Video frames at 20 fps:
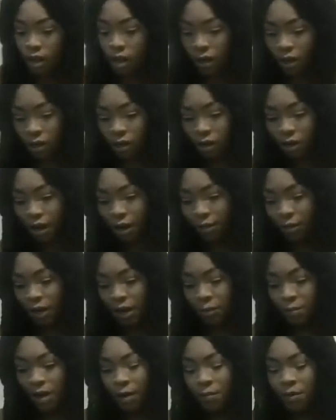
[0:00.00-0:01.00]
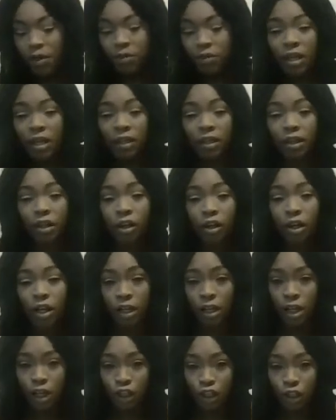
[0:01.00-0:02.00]
You know what I mean? And maybe you think that they're going to
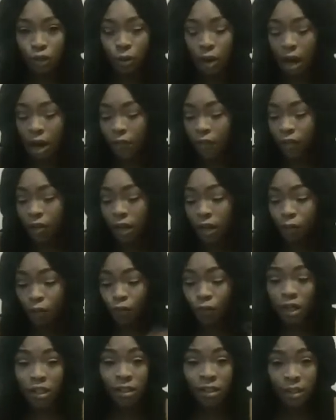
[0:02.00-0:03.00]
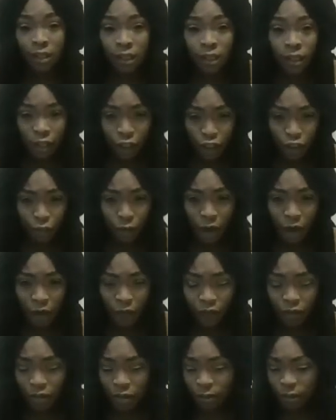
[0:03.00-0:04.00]
cut you off, or they recently cut you
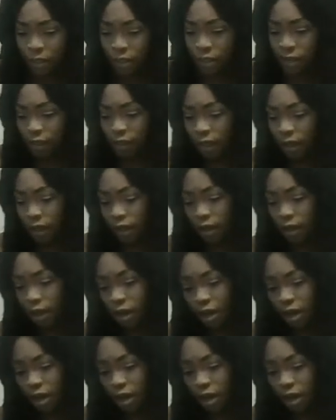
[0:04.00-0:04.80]
off or something like that.